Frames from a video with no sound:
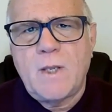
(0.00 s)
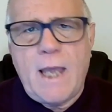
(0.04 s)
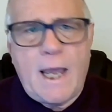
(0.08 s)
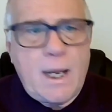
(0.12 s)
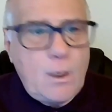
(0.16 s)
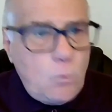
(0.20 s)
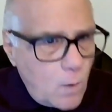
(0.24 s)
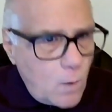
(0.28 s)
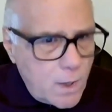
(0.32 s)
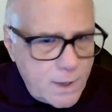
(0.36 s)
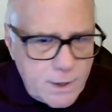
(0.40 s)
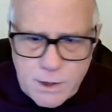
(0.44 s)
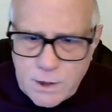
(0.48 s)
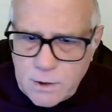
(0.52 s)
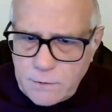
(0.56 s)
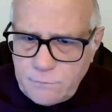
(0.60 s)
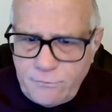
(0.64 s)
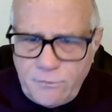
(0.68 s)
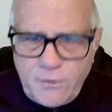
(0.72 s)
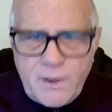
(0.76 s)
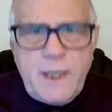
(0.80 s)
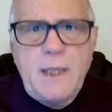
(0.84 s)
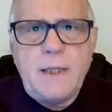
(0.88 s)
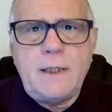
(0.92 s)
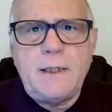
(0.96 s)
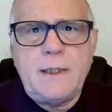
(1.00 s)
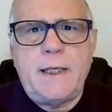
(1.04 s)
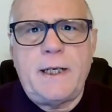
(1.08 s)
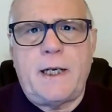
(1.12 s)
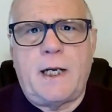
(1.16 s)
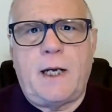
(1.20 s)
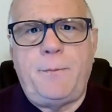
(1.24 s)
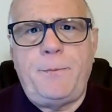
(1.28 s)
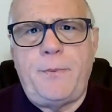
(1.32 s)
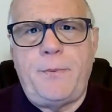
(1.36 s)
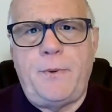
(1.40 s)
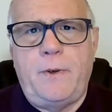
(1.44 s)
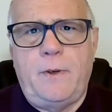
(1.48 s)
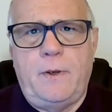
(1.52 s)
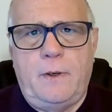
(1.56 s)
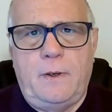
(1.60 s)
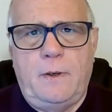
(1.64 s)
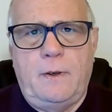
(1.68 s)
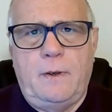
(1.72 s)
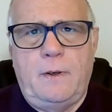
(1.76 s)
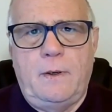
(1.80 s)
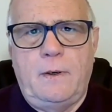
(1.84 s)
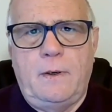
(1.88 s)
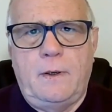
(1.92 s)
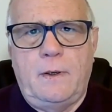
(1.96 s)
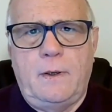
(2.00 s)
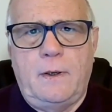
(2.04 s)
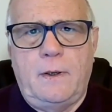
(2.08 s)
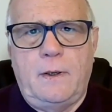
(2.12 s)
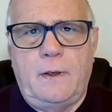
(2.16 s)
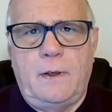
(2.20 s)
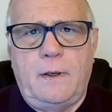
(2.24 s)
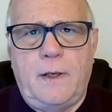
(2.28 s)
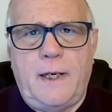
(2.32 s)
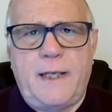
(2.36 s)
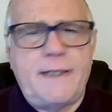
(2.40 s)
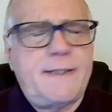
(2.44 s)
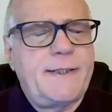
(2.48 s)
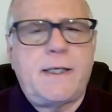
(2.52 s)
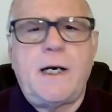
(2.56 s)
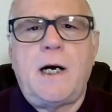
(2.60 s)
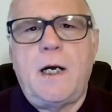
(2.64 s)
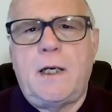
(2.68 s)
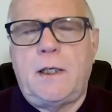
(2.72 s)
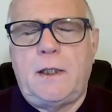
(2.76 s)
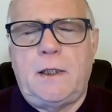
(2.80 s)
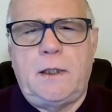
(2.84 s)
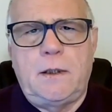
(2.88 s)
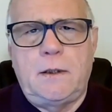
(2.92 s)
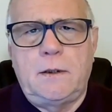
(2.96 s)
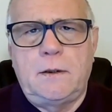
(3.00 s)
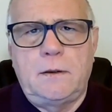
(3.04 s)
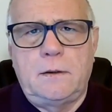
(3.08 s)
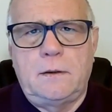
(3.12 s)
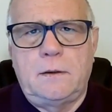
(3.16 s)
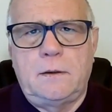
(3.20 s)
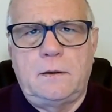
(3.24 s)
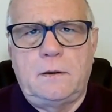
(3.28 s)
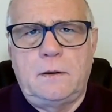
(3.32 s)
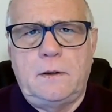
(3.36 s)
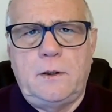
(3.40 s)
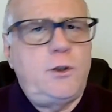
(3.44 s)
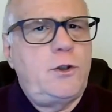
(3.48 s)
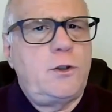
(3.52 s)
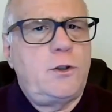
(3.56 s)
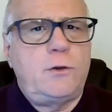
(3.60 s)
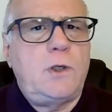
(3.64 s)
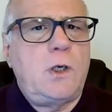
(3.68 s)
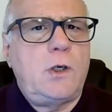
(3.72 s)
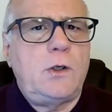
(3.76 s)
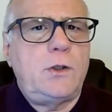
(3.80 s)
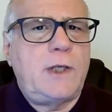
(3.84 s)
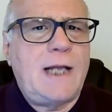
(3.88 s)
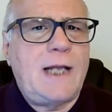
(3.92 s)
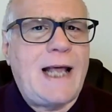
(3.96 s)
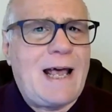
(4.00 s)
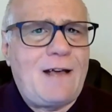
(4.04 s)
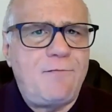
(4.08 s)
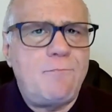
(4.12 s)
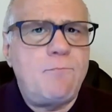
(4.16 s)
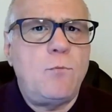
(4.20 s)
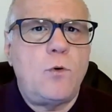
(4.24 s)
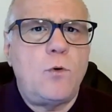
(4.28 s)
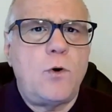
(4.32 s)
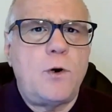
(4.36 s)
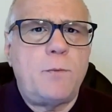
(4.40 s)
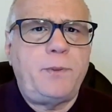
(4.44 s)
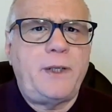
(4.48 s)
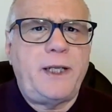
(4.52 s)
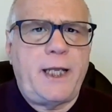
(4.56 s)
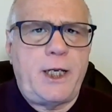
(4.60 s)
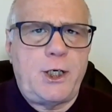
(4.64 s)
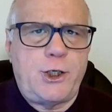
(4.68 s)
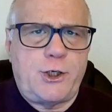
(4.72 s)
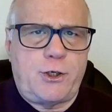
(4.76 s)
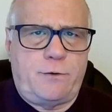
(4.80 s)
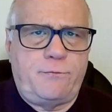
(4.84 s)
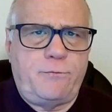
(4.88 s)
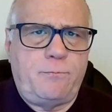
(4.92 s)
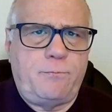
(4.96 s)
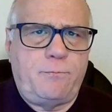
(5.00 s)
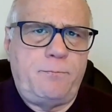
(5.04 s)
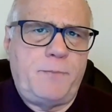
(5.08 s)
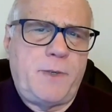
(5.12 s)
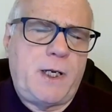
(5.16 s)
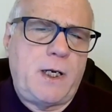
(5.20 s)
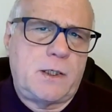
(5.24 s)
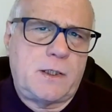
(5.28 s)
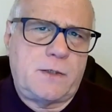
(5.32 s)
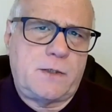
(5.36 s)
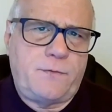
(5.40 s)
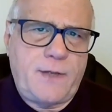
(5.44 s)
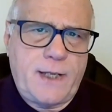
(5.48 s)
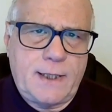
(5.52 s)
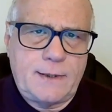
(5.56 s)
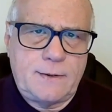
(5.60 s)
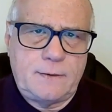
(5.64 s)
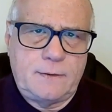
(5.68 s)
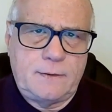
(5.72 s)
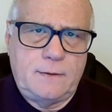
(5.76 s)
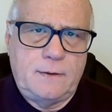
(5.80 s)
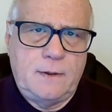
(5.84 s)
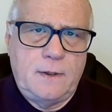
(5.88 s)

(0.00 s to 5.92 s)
And once you've eaten it up, it's gone. You do not have more pleasure because of that.